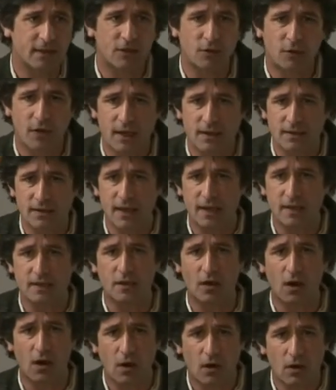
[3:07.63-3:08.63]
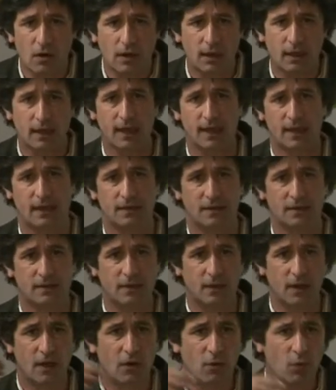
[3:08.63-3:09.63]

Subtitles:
It transcends all class,